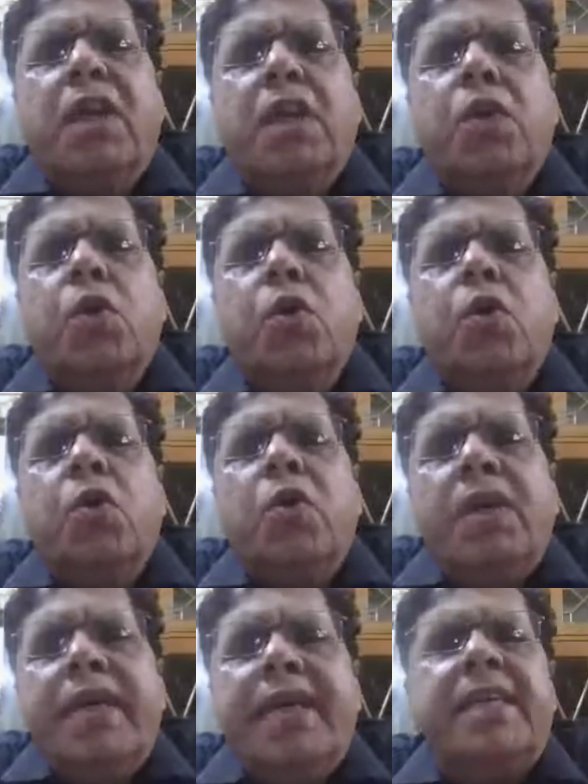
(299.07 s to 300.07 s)
low
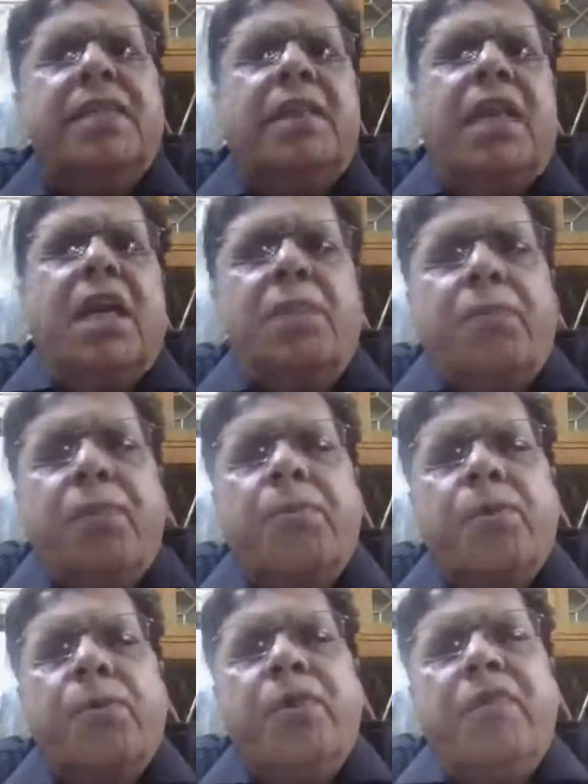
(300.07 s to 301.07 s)
density
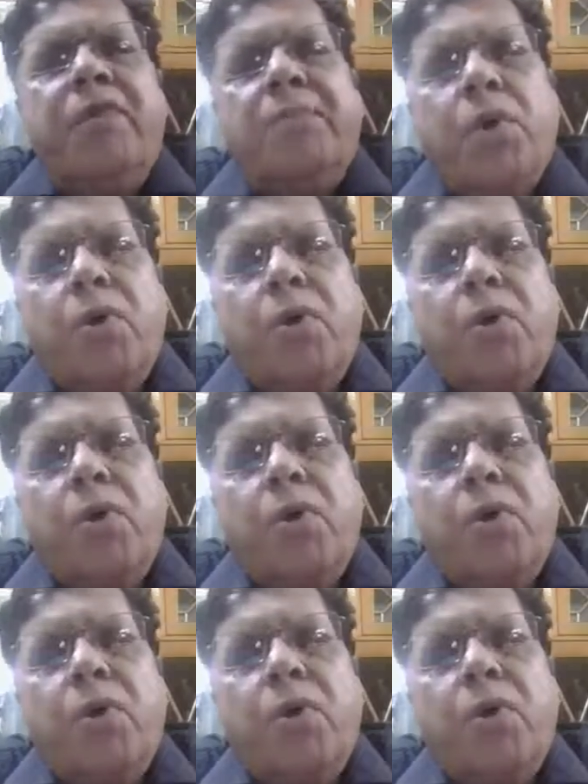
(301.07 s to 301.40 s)
lipoprotein